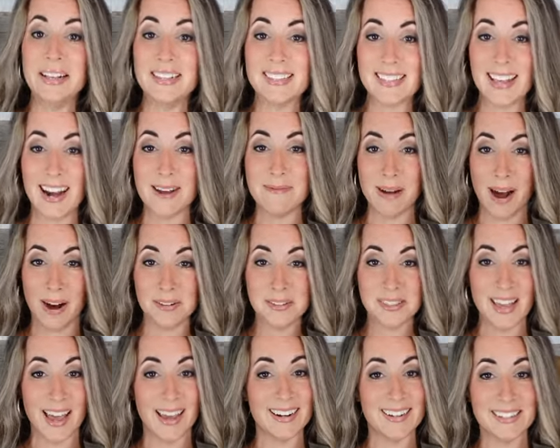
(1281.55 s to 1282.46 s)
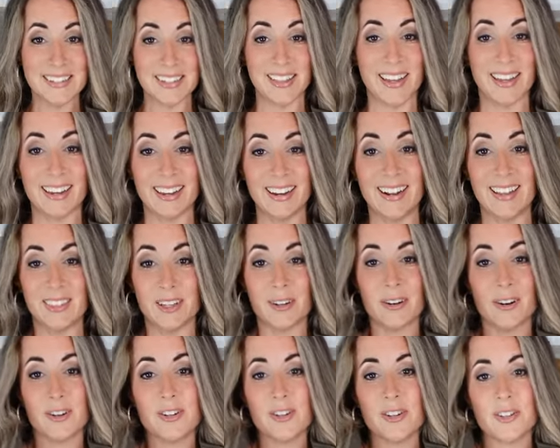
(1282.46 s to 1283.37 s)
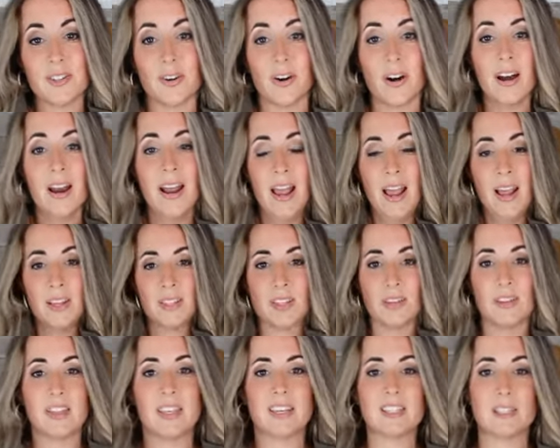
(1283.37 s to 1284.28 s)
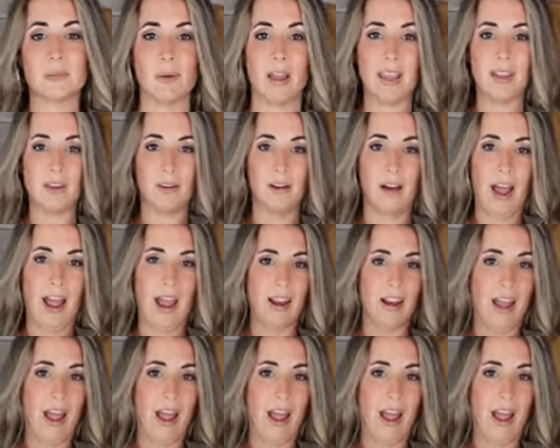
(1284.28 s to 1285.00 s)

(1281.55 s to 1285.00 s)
that I'm outside until I get in the grocery store so this way you, I